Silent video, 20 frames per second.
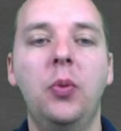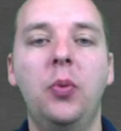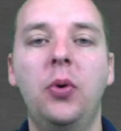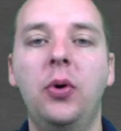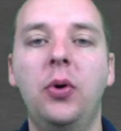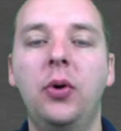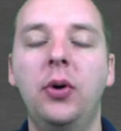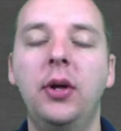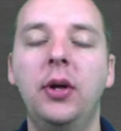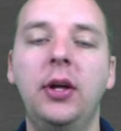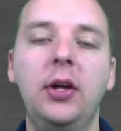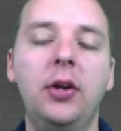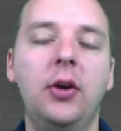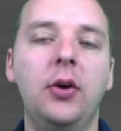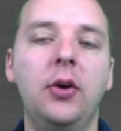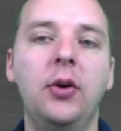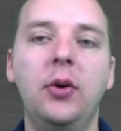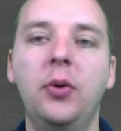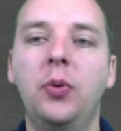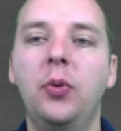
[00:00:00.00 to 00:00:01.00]
Well, you
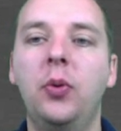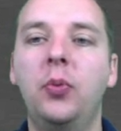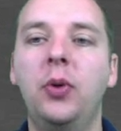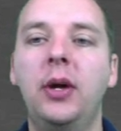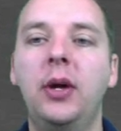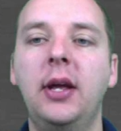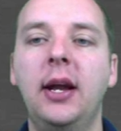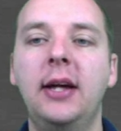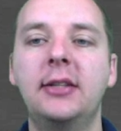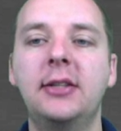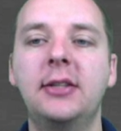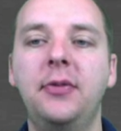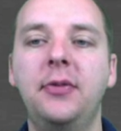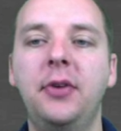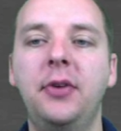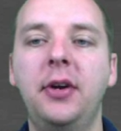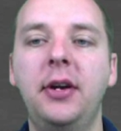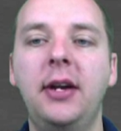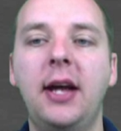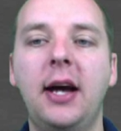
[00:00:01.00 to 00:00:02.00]
know, we could ask a
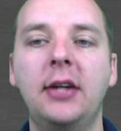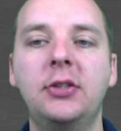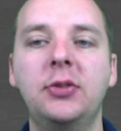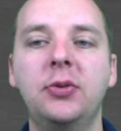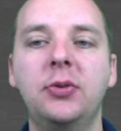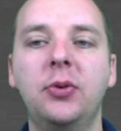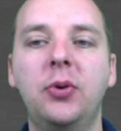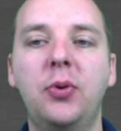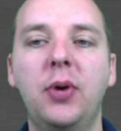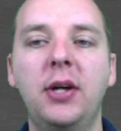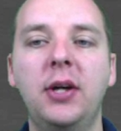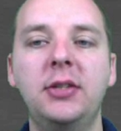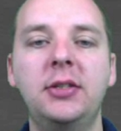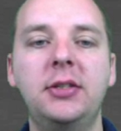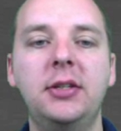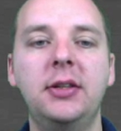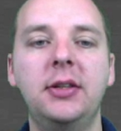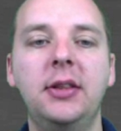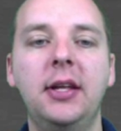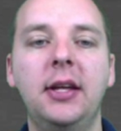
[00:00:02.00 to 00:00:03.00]
very natural
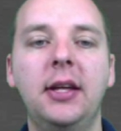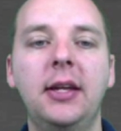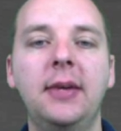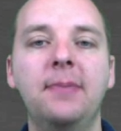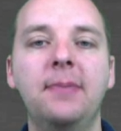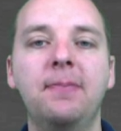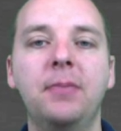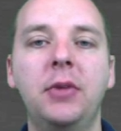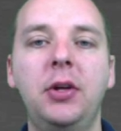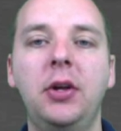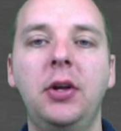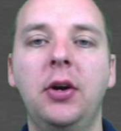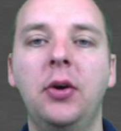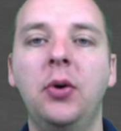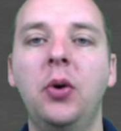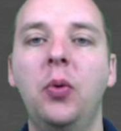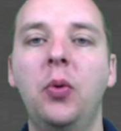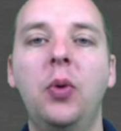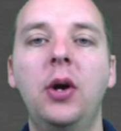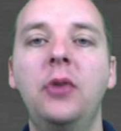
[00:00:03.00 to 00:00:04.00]
question then. You
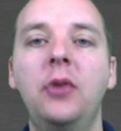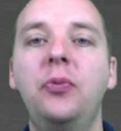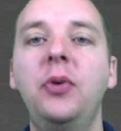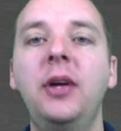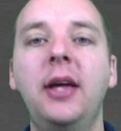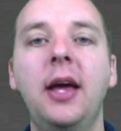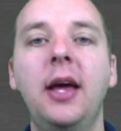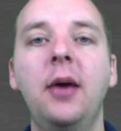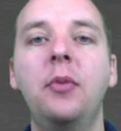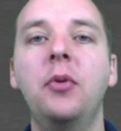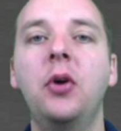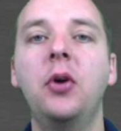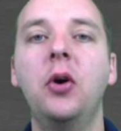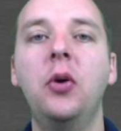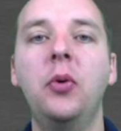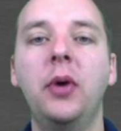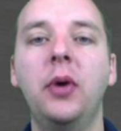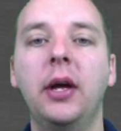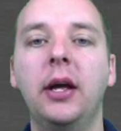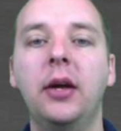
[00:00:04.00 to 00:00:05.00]
know, what if we kept
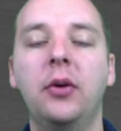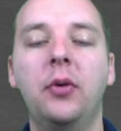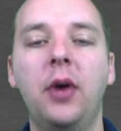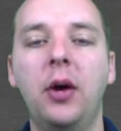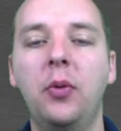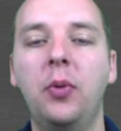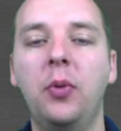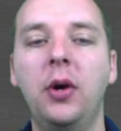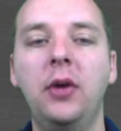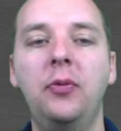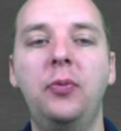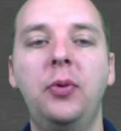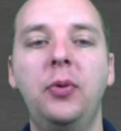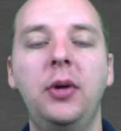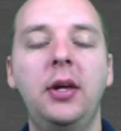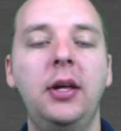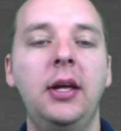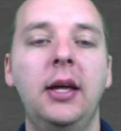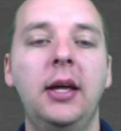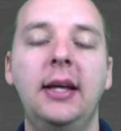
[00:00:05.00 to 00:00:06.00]
going, right? What if
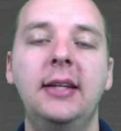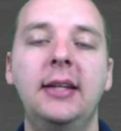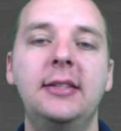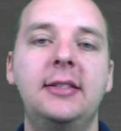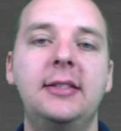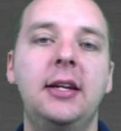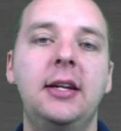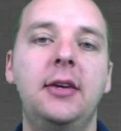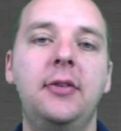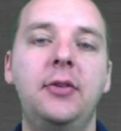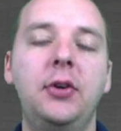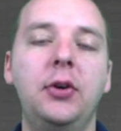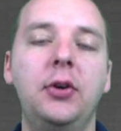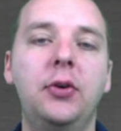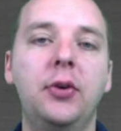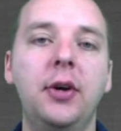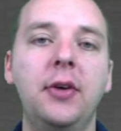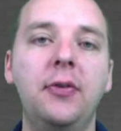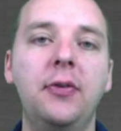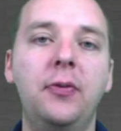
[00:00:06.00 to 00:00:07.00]
we instead of
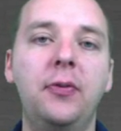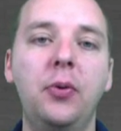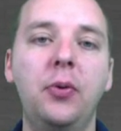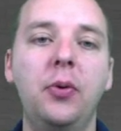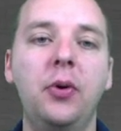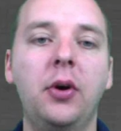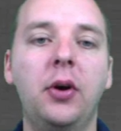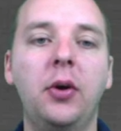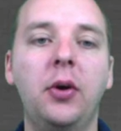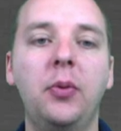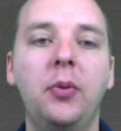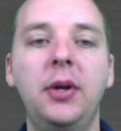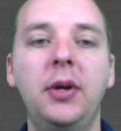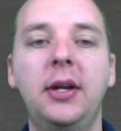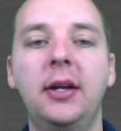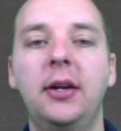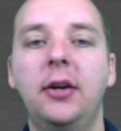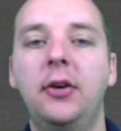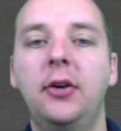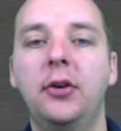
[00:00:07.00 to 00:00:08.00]
degree four, we
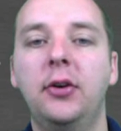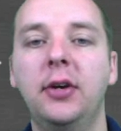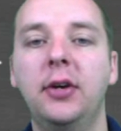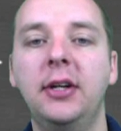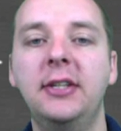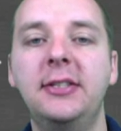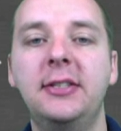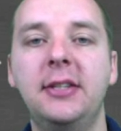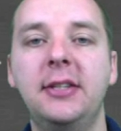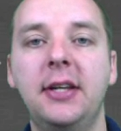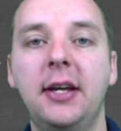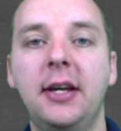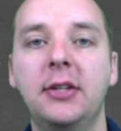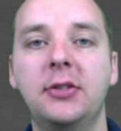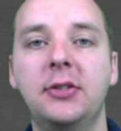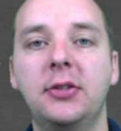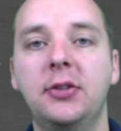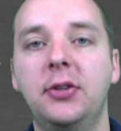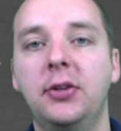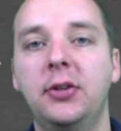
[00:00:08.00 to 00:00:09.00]
did a degree
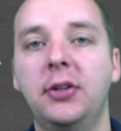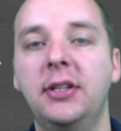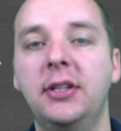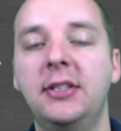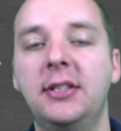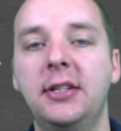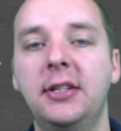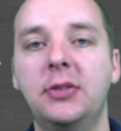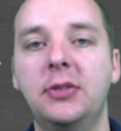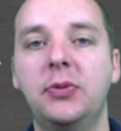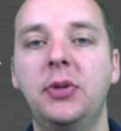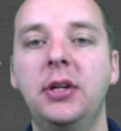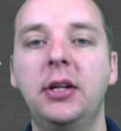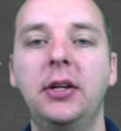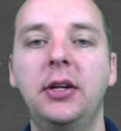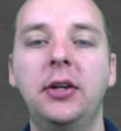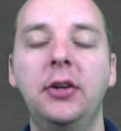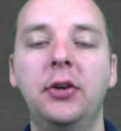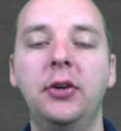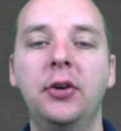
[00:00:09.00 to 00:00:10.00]
six, or degree six, we
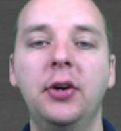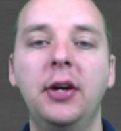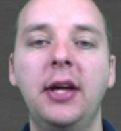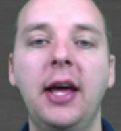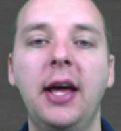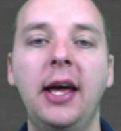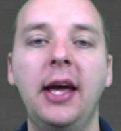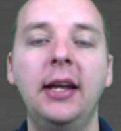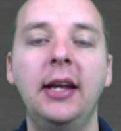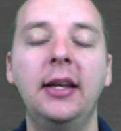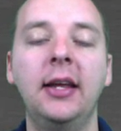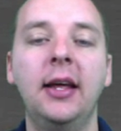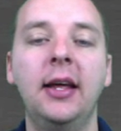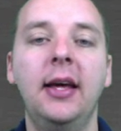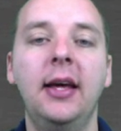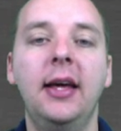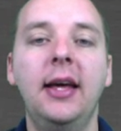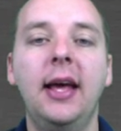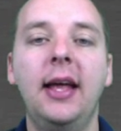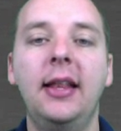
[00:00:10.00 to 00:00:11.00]
did a degree eight,
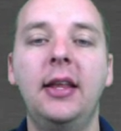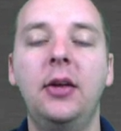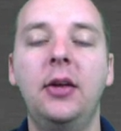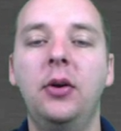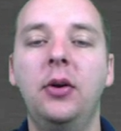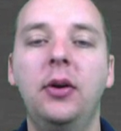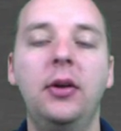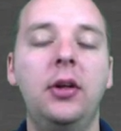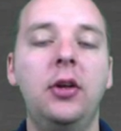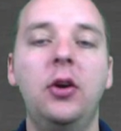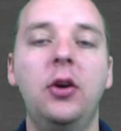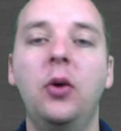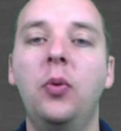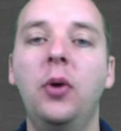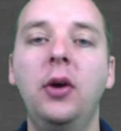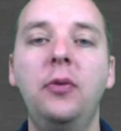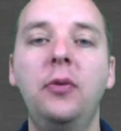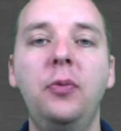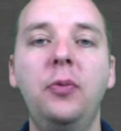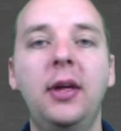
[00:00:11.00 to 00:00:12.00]
and then you know,
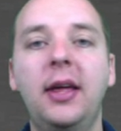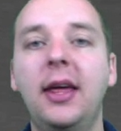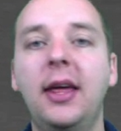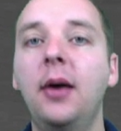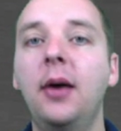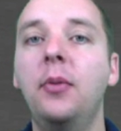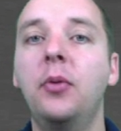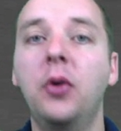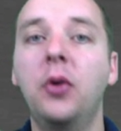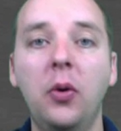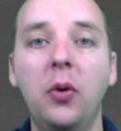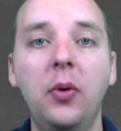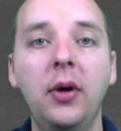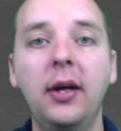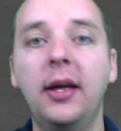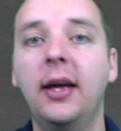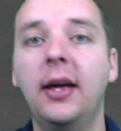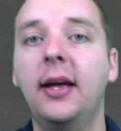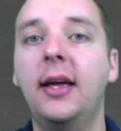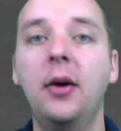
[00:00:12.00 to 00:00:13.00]
what if we kept
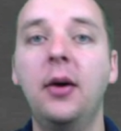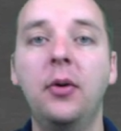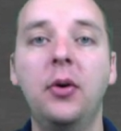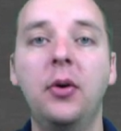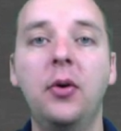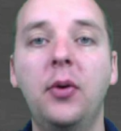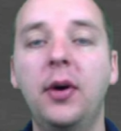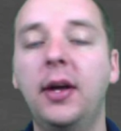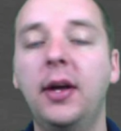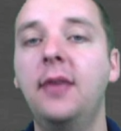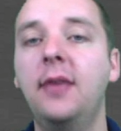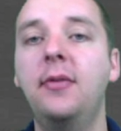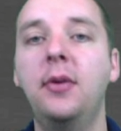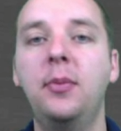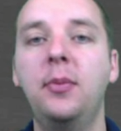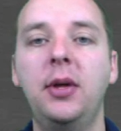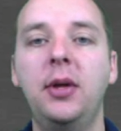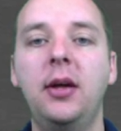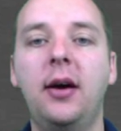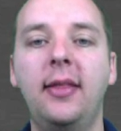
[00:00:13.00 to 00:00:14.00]
going and kept going
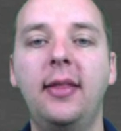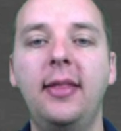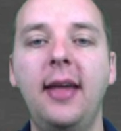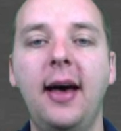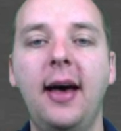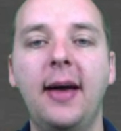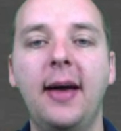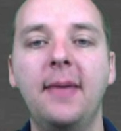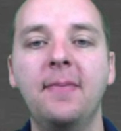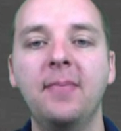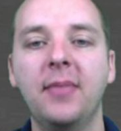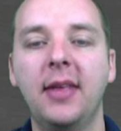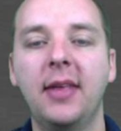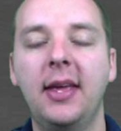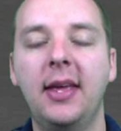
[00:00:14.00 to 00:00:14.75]
even beyond that?